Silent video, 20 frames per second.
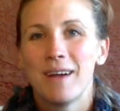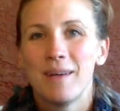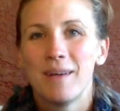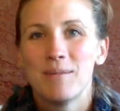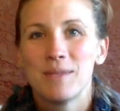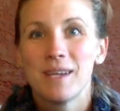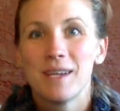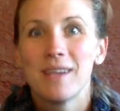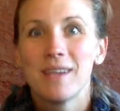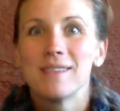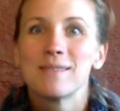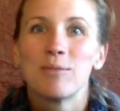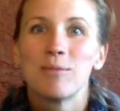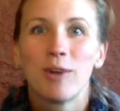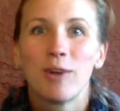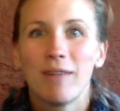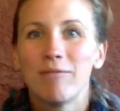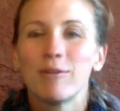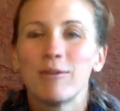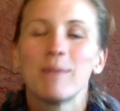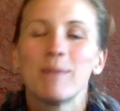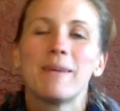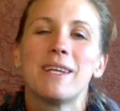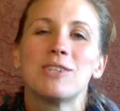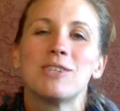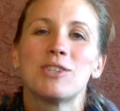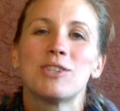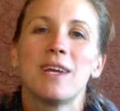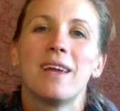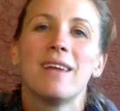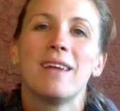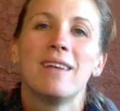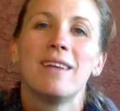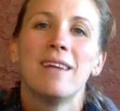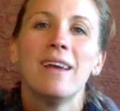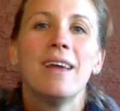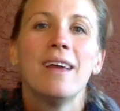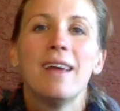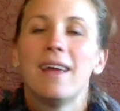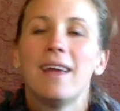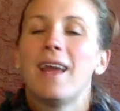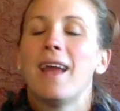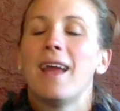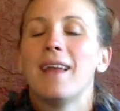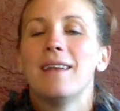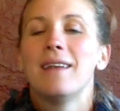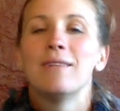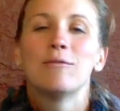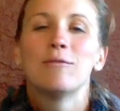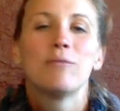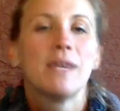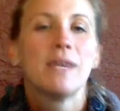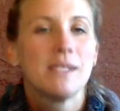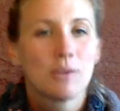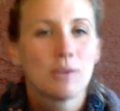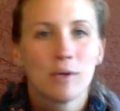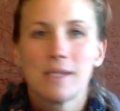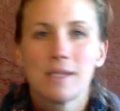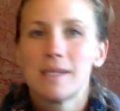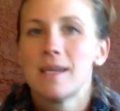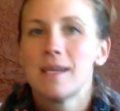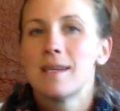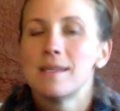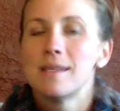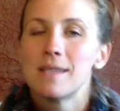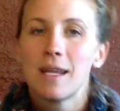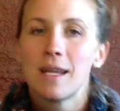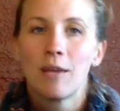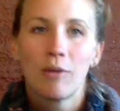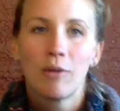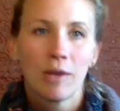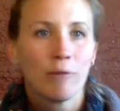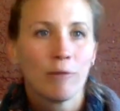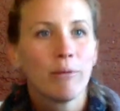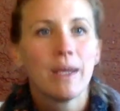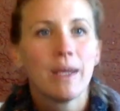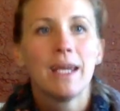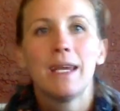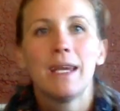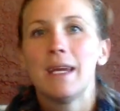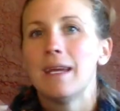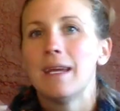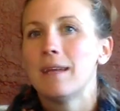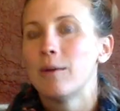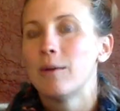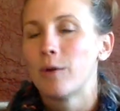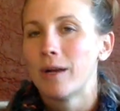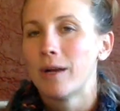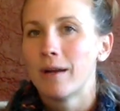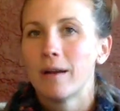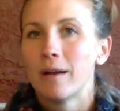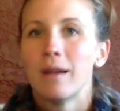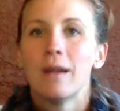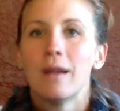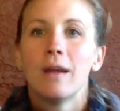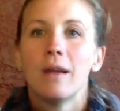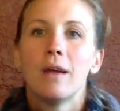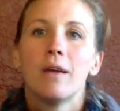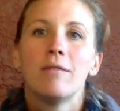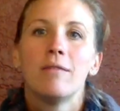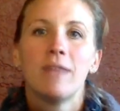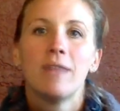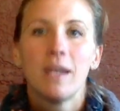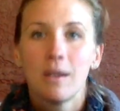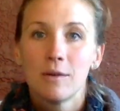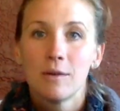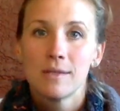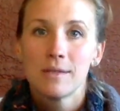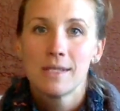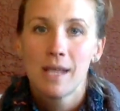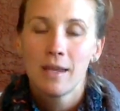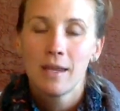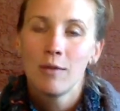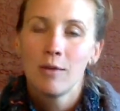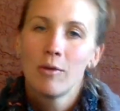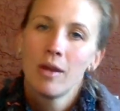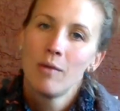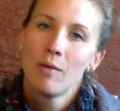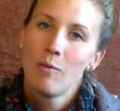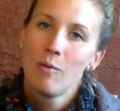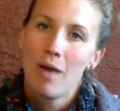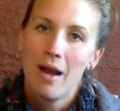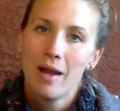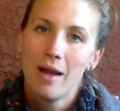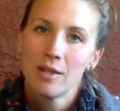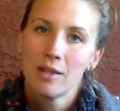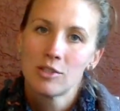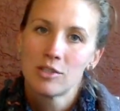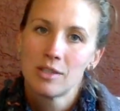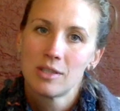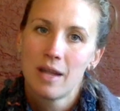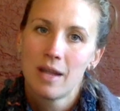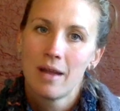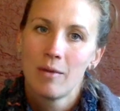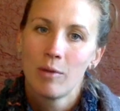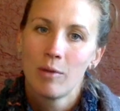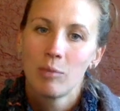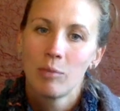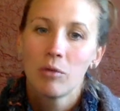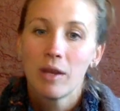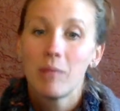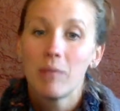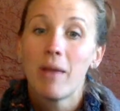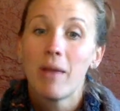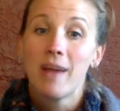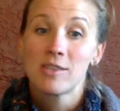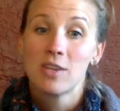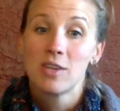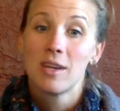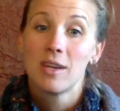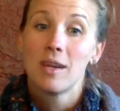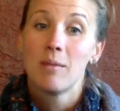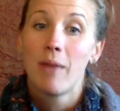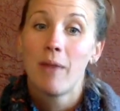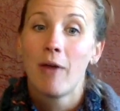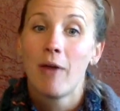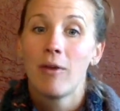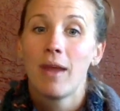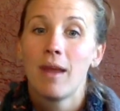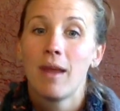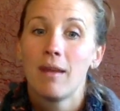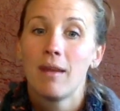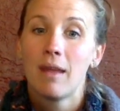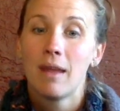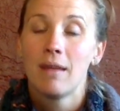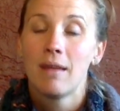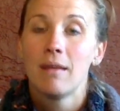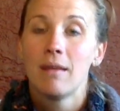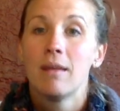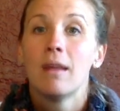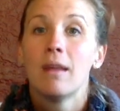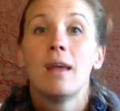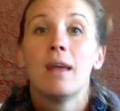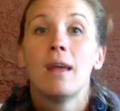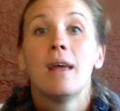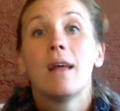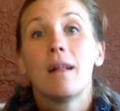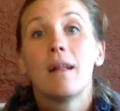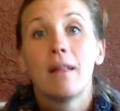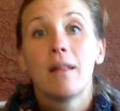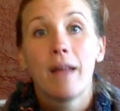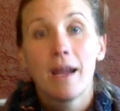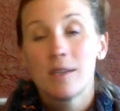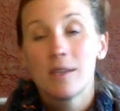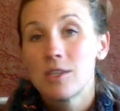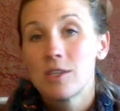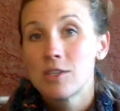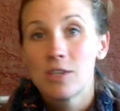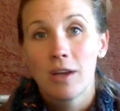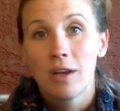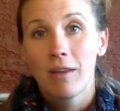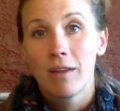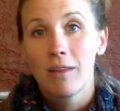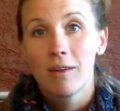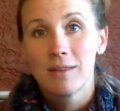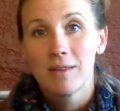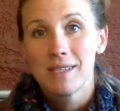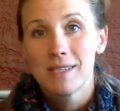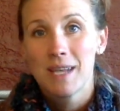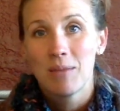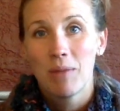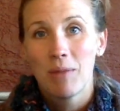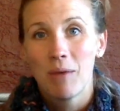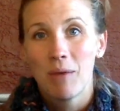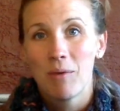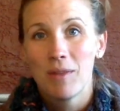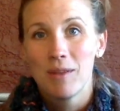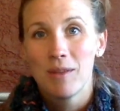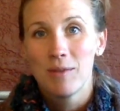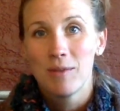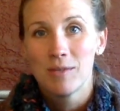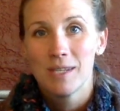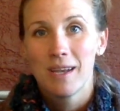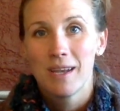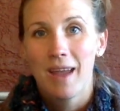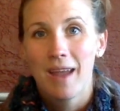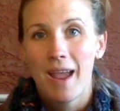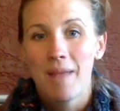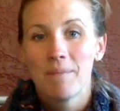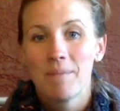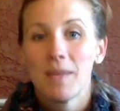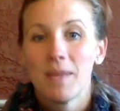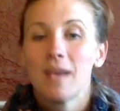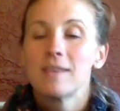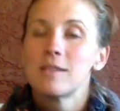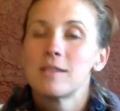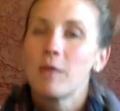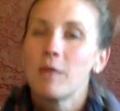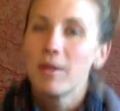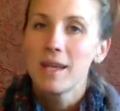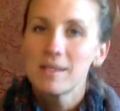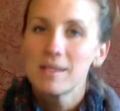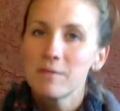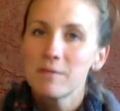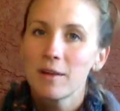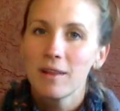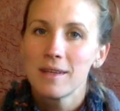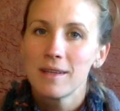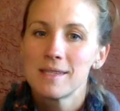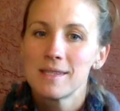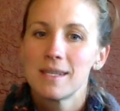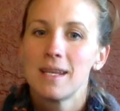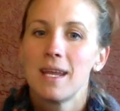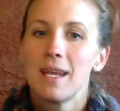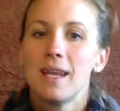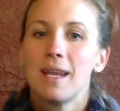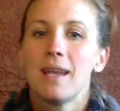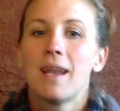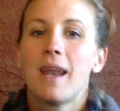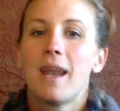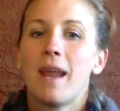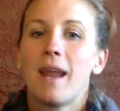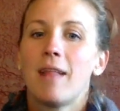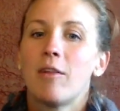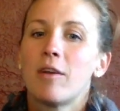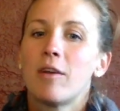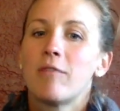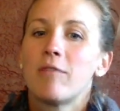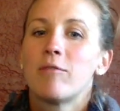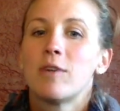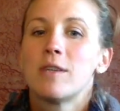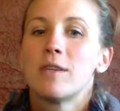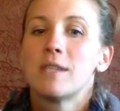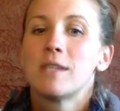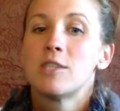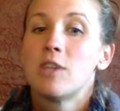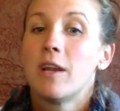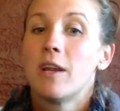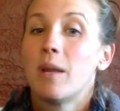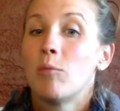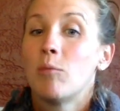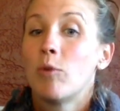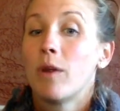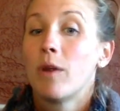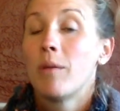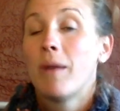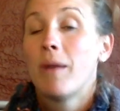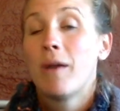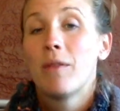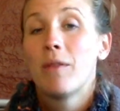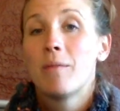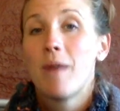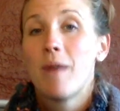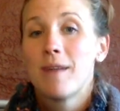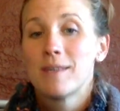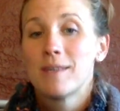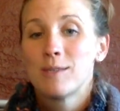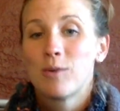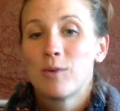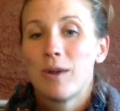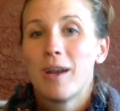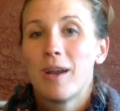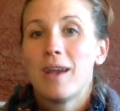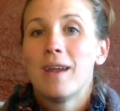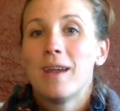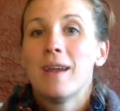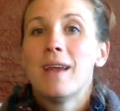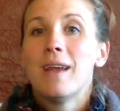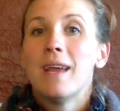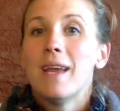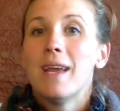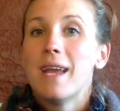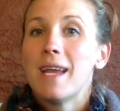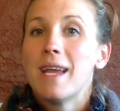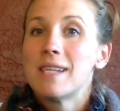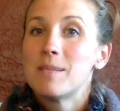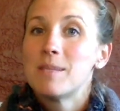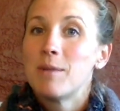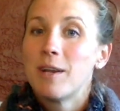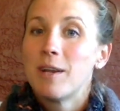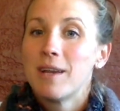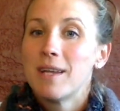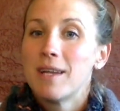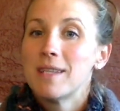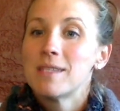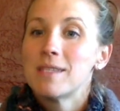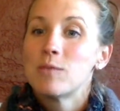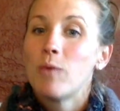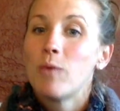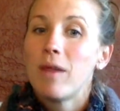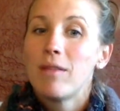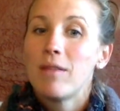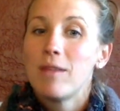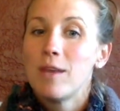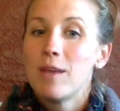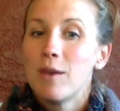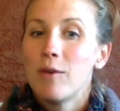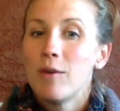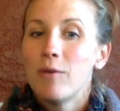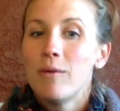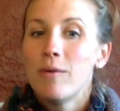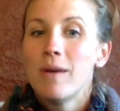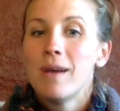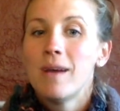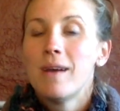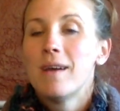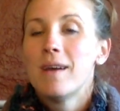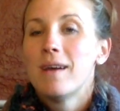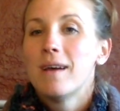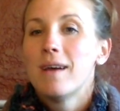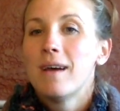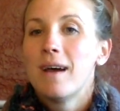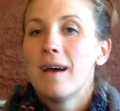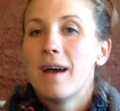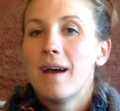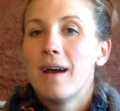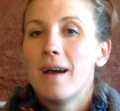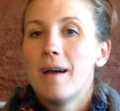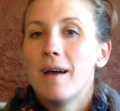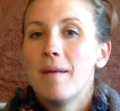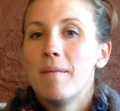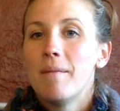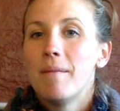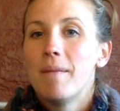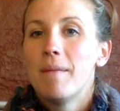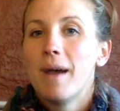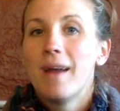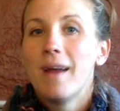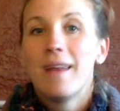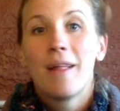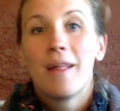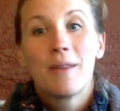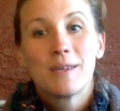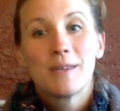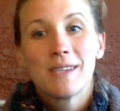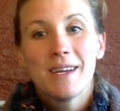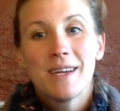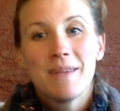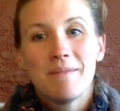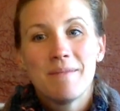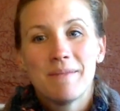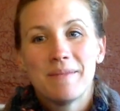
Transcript: tons more information and resources that you can read or videos that you can watch. We're pretty passionate about it and glad to share a little tidbit with you today. So thanks for listening, and I look forward to sharing more about the Montessori experience with you another time.